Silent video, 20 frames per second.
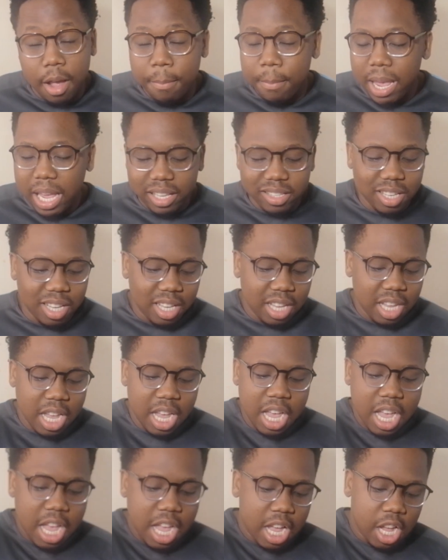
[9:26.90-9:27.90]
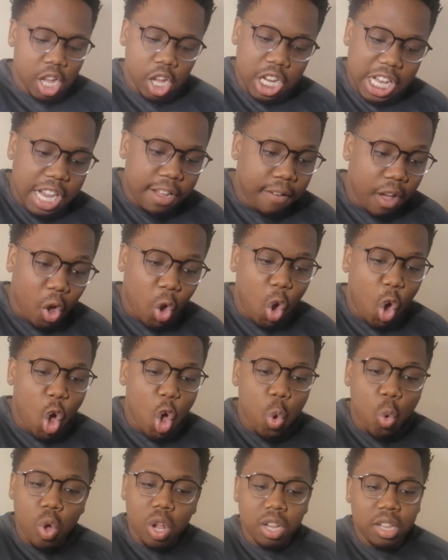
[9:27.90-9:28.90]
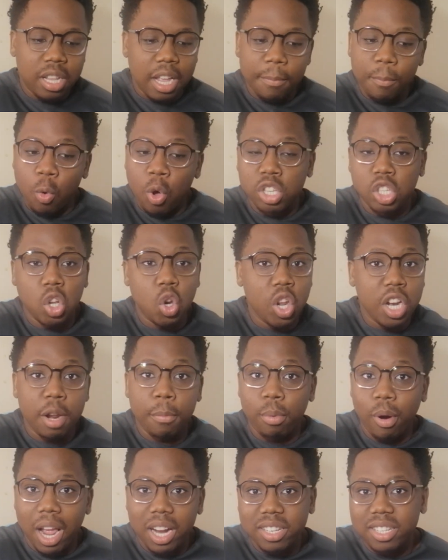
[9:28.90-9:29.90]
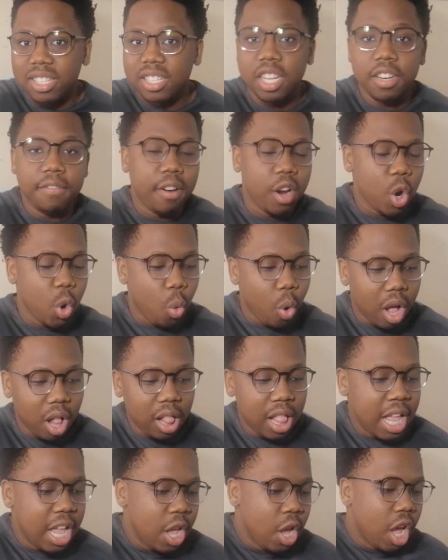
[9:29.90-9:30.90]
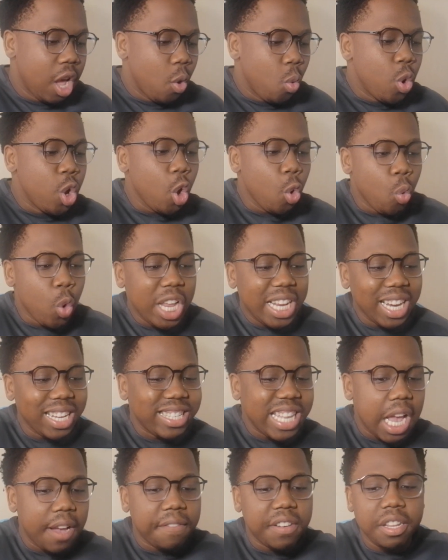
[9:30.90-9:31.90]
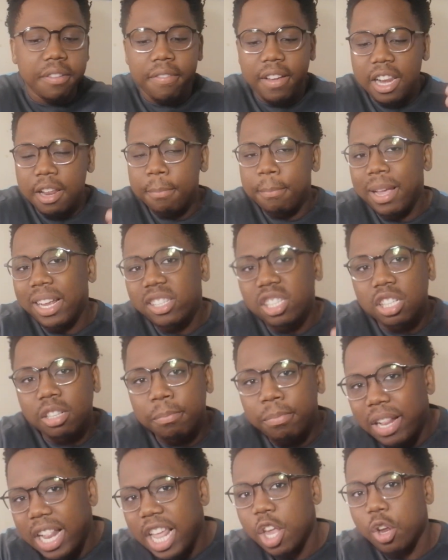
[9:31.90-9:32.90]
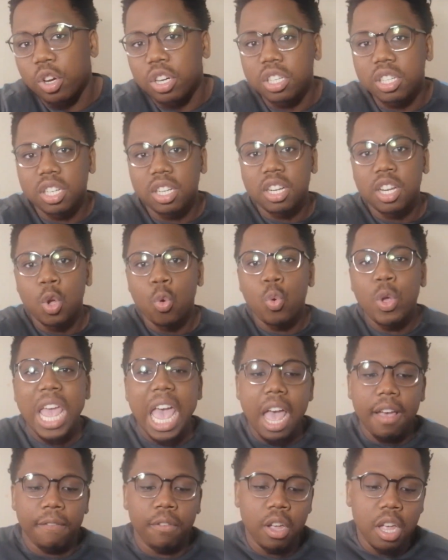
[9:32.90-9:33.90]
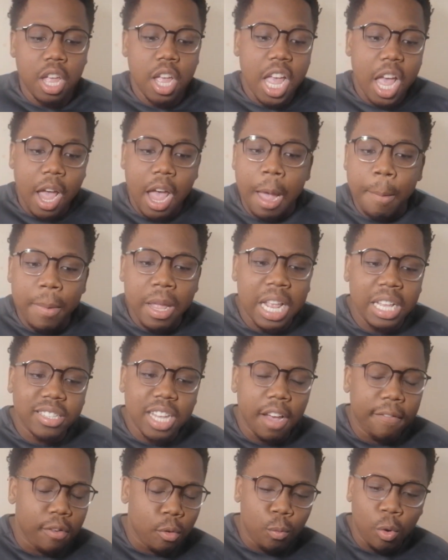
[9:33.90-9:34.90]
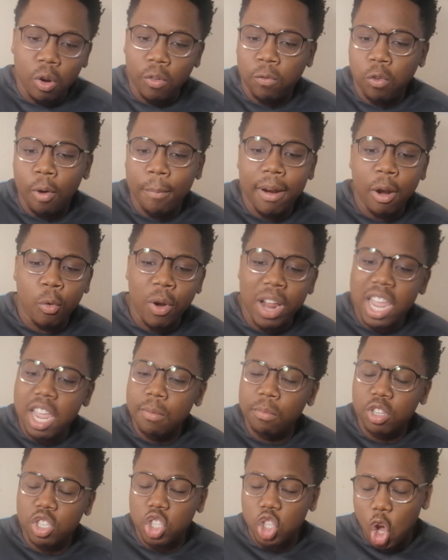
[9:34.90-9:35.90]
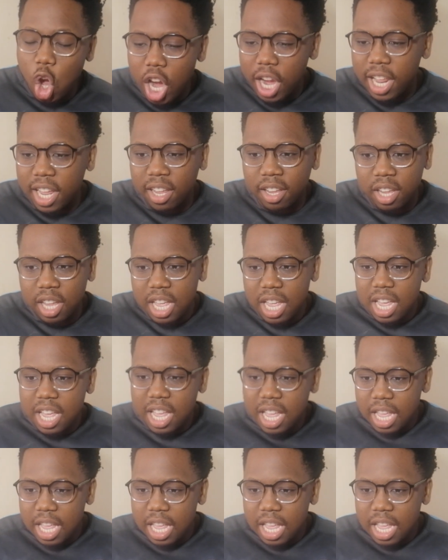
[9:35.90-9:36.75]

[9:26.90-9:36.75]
amazing. Levi Colwill was on loan at Brighton, did very well. We just have developmental players. We have, I mean, aside from Raheem Sterling,